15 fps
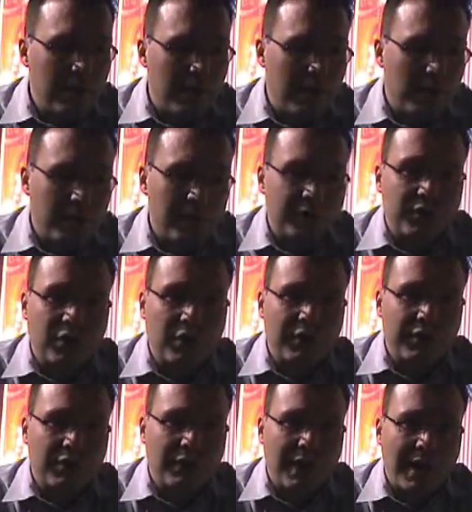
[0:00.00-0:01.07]

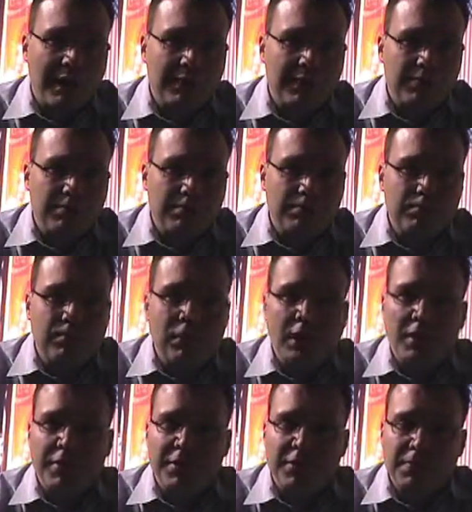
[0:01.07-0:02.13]
reserve Shiraz, a
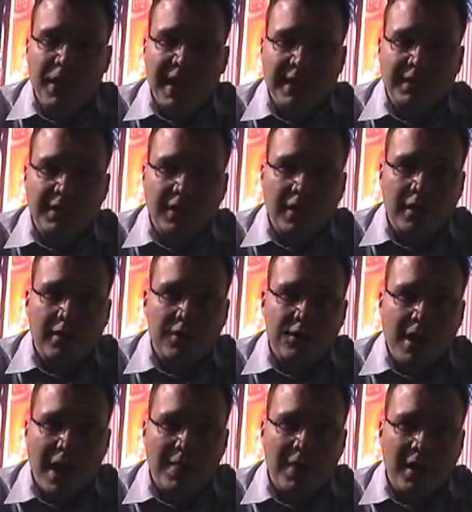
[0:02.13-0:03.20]
little bit spicier,
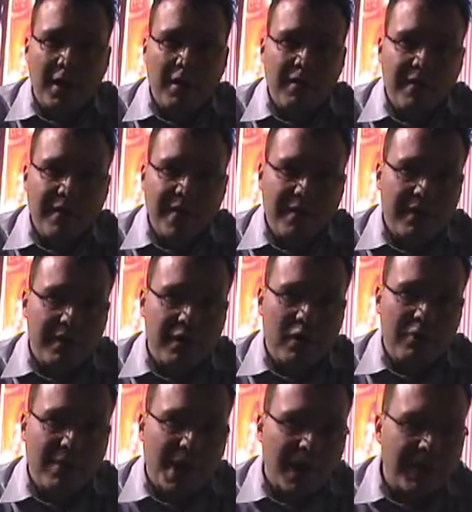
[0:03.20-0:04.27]
jammier, very
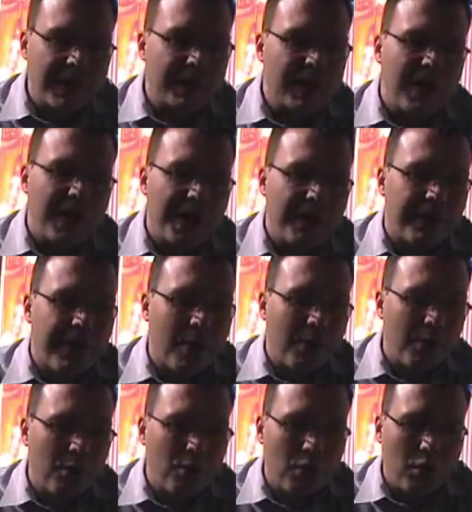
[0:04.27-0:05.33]
full-bodied, higher in
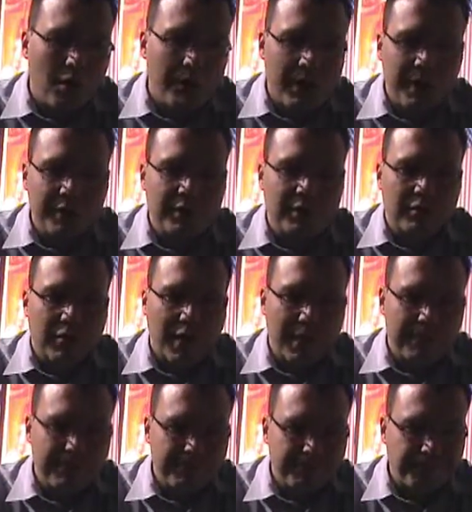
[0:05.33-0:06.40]
alcohol than a Syrah.